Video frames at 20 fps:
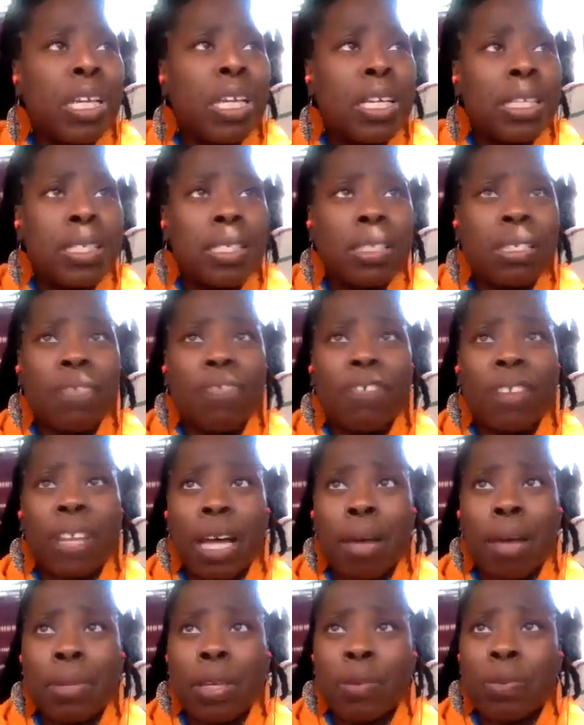Sister
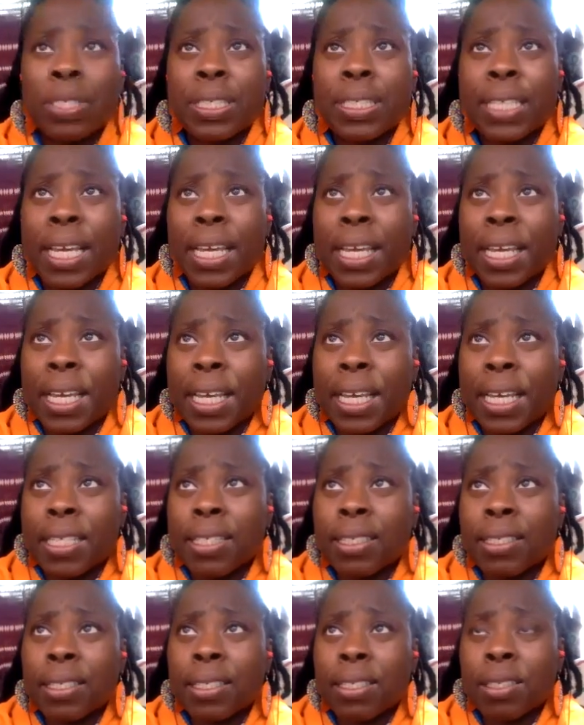Folami was saying,
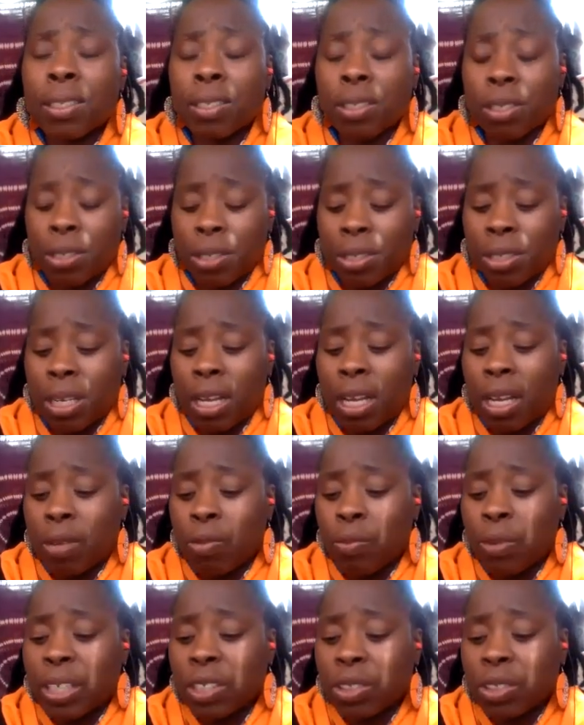and Sister
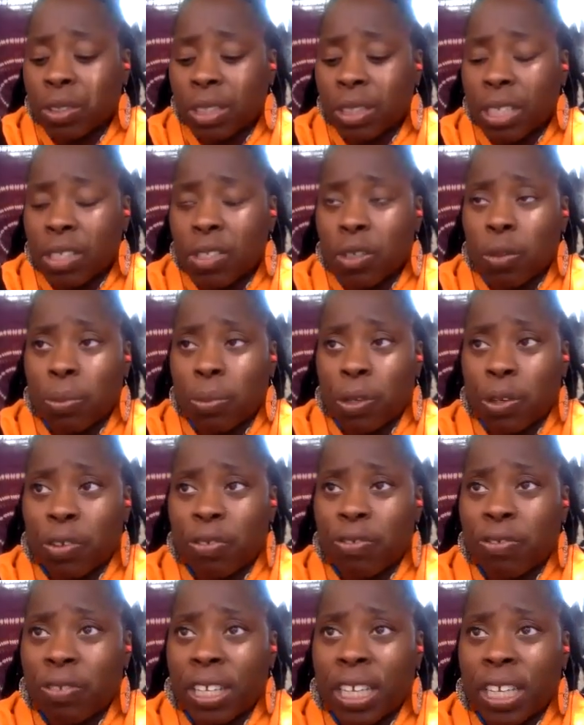Rachel said so
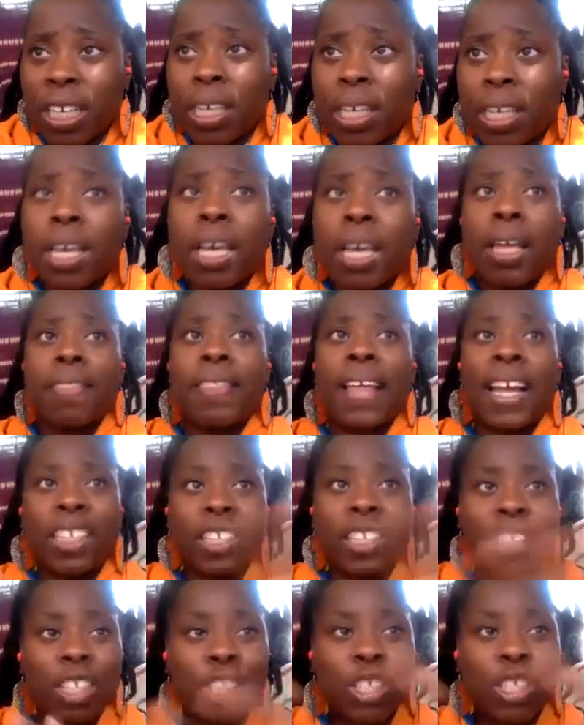beautifully,
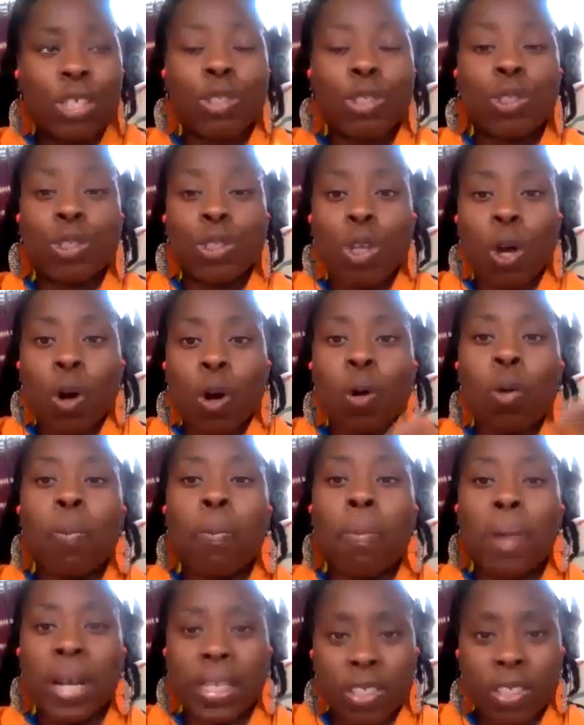that there's so
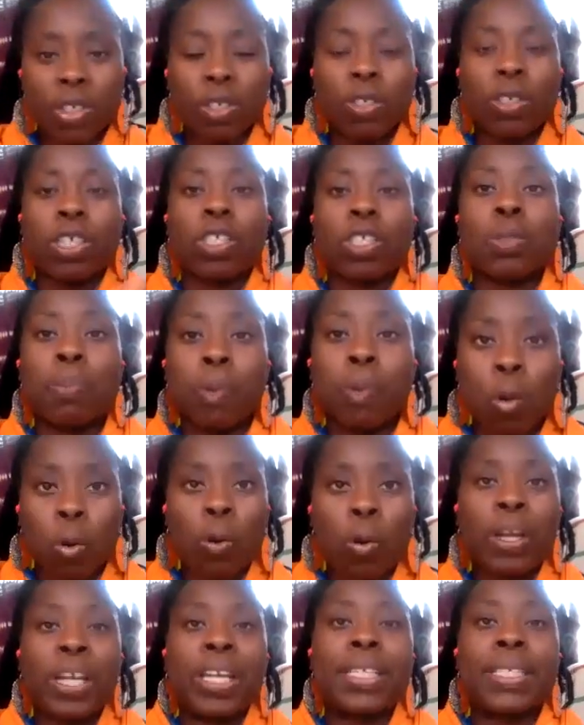much to
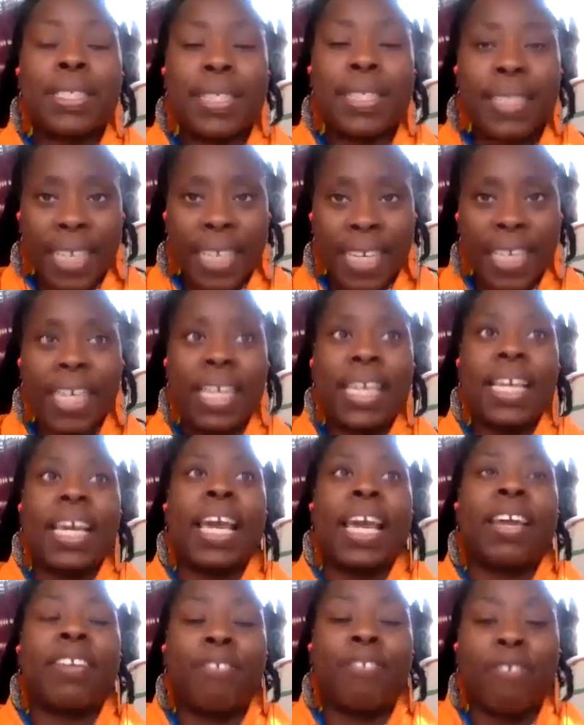explore and see
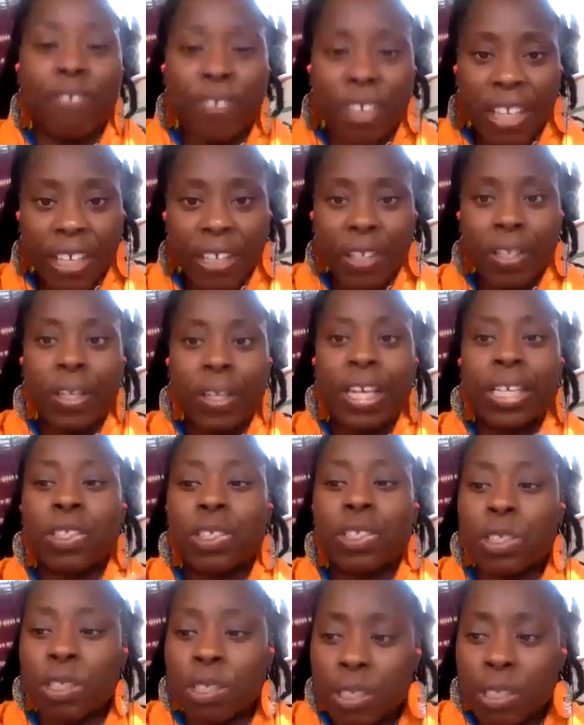and feel and
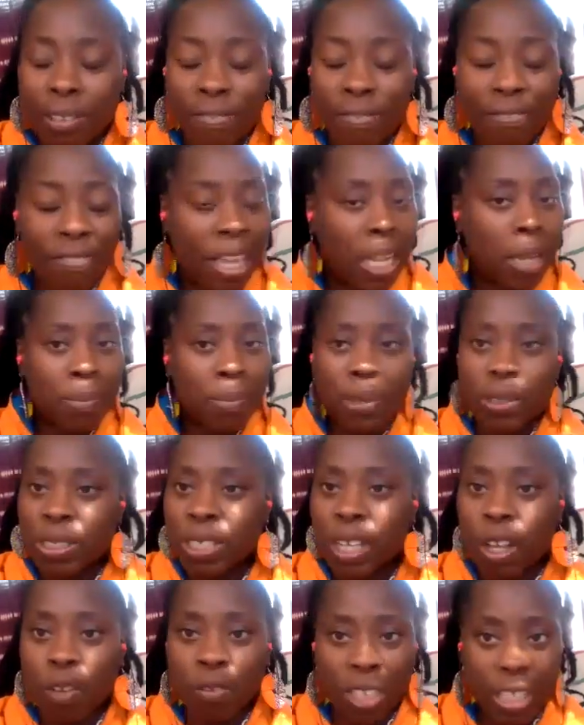to develop
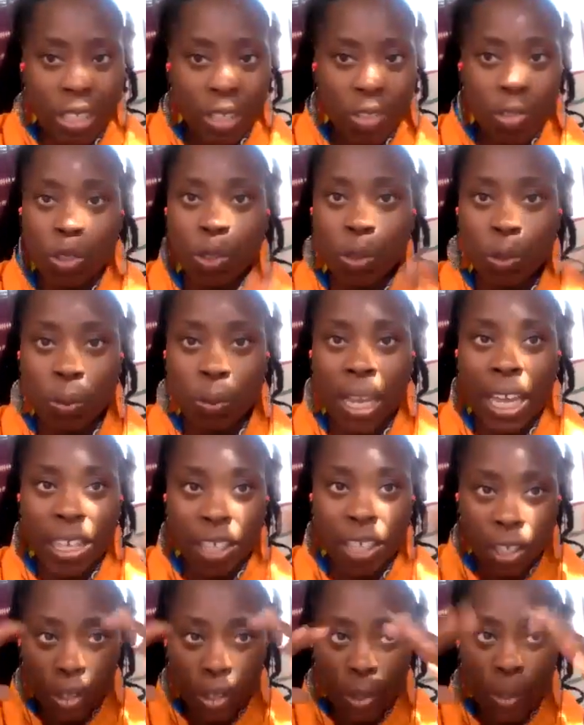yourself into. Like,
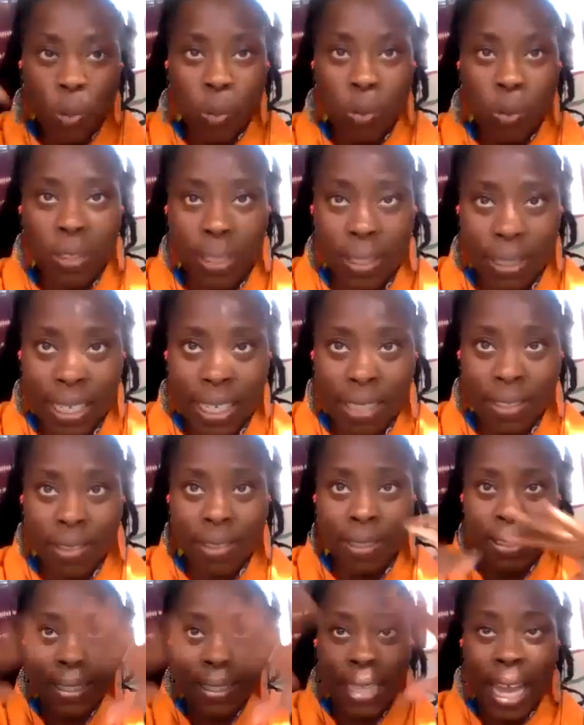you just get to
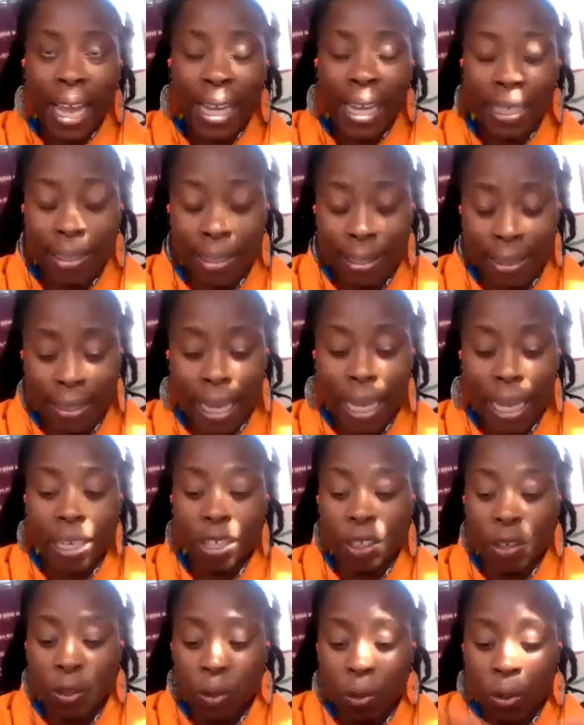decide and
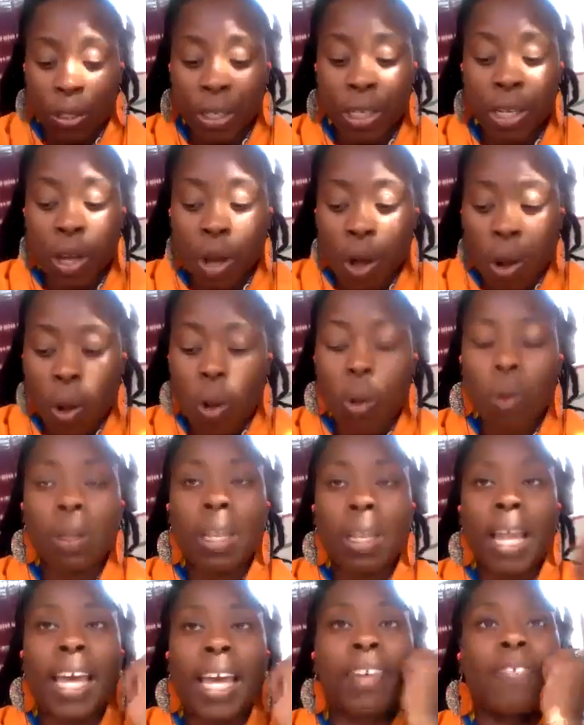design your whole
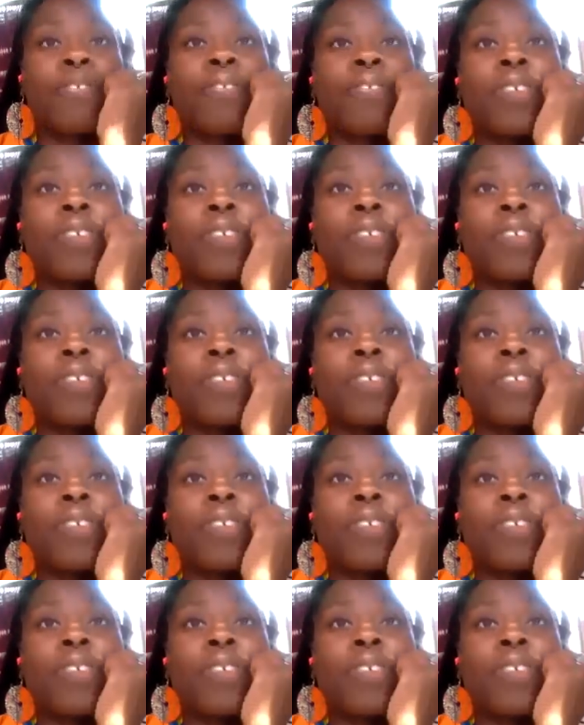life